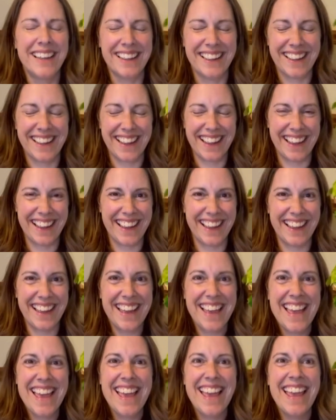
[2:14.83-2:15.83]

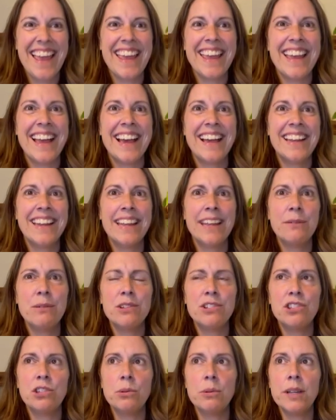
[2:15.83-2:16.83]
And it was
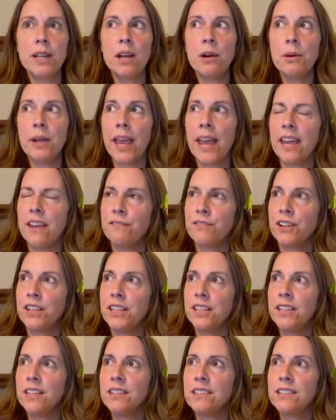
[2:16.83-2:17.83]
doing okay for
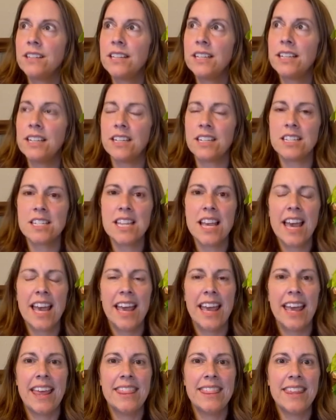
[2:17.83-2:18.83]
years and years.
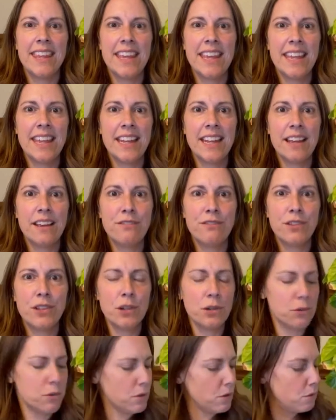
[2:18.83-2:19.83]
And then a
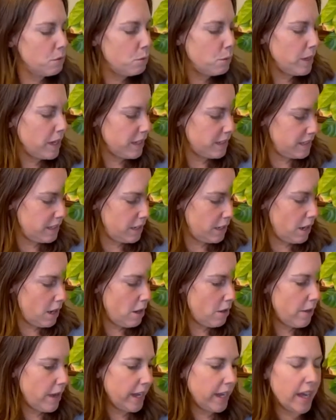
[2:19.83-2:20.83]
few weeks ago,
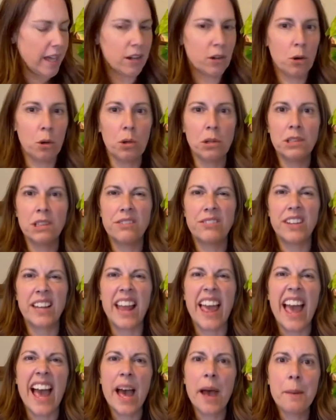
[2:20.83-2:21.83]
I got a hold of an
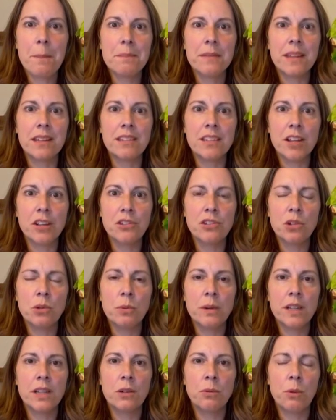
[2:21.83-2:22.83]
app that tells you
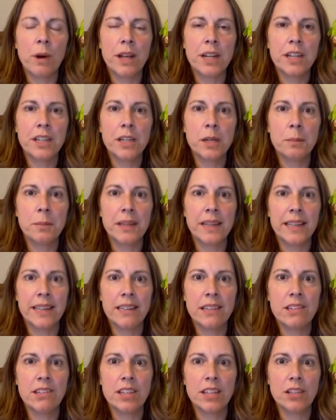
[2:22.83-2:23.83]
when to water your
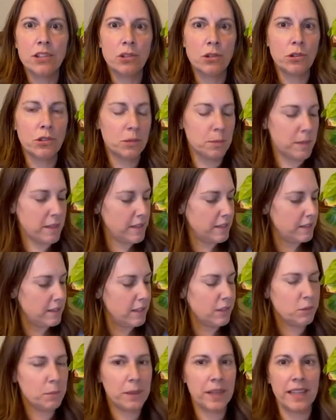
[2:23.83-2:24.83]
plants. And it told me that
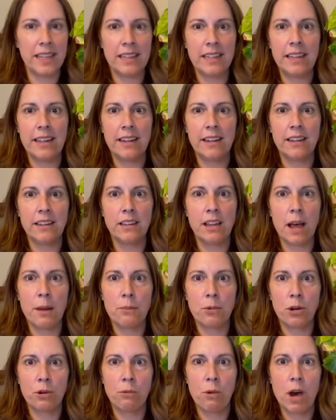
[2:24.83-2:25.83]
this plant needed a lot
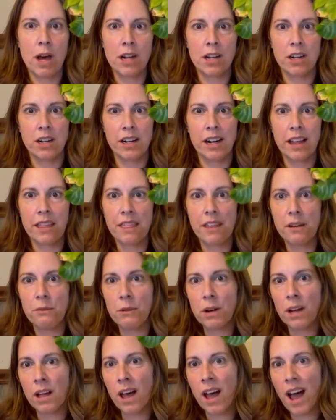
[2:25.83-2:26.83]
more water. And I thought,
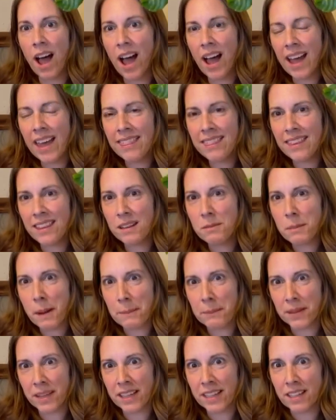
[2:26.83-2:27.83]
well, I think my
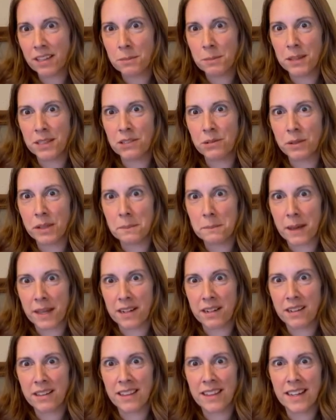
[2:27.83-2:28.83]
plant could be doing
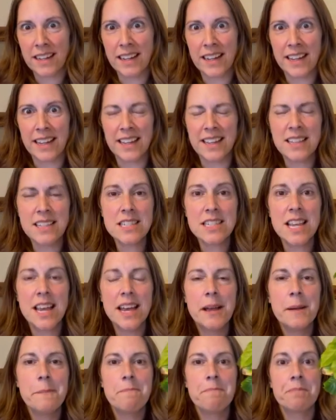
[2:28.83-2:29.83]
better than it is.
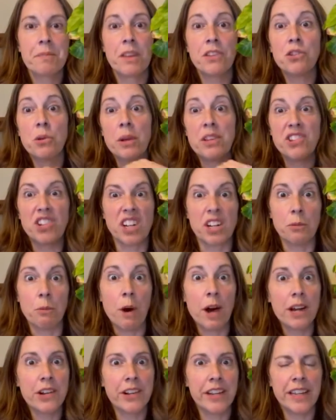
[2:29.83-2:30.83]
And so I started
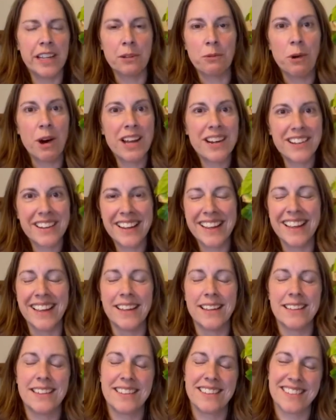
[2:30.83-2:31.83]
watering and watering.
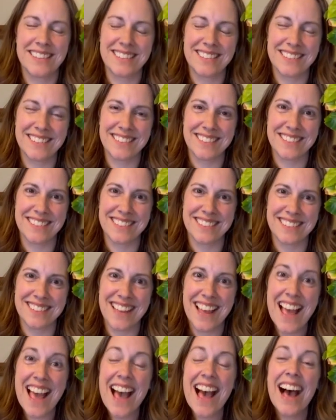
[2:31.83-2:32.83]

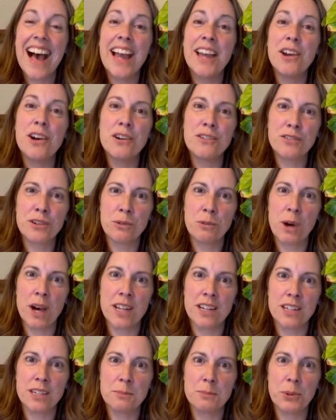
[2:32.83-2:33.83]
I
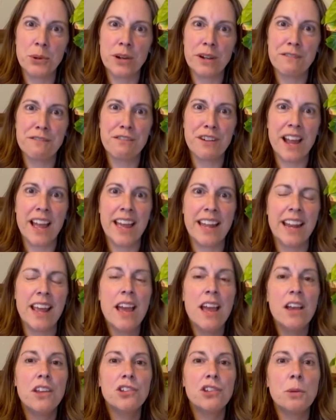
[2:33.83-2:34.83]
overwatered poor Fred.
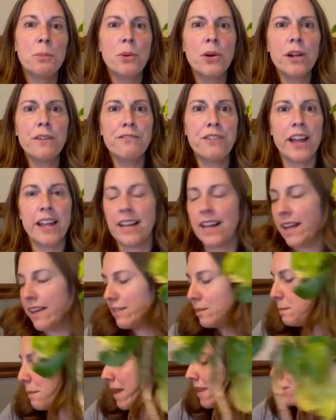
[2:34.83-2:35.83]
So poor Fred has
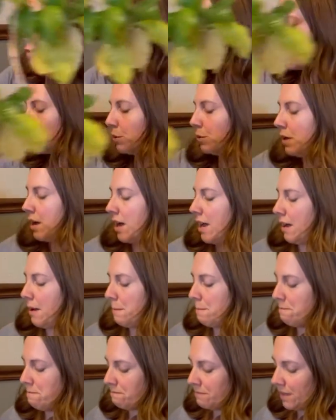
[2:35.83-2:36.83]
been through
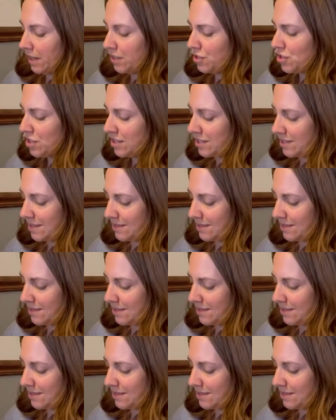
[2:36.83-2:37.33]
just